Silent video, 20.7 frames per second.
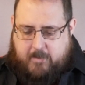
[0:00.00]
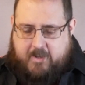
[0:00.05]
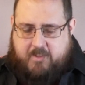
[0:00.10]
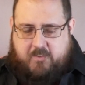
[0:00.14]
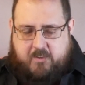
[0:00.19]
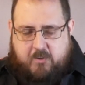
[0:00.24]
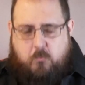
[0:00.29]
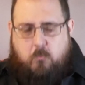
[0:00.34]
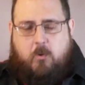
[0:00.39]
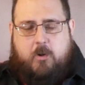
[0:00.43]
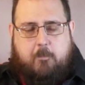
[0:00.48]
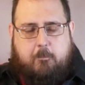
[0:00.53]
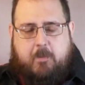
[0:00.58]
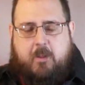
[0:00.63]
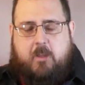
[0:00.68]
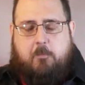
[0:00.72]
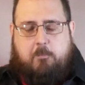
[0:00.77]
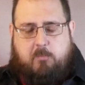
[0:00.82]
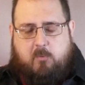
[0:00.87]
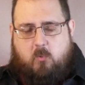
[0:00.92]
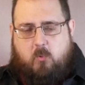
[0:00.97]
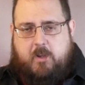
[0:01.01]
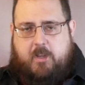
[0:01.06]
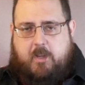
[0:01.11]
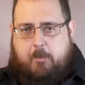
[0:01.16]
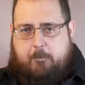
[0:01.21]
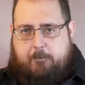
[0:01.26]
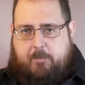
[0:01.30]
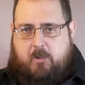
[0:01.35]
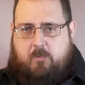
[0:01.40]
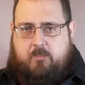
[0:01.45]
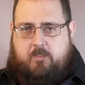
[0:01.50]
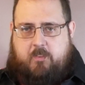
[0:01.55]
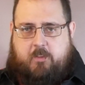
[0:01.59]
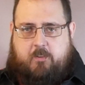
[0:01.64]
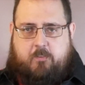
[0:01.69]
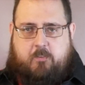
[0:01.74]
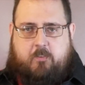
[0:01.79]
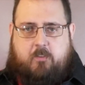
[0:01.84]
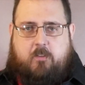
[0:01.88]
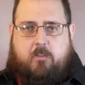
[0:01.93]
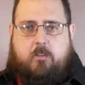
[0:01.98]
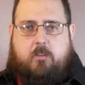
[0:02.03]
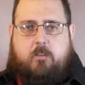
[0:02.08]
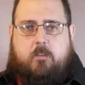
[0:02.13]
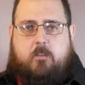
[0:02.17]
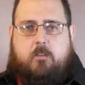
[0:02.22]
I did want to make a point about this.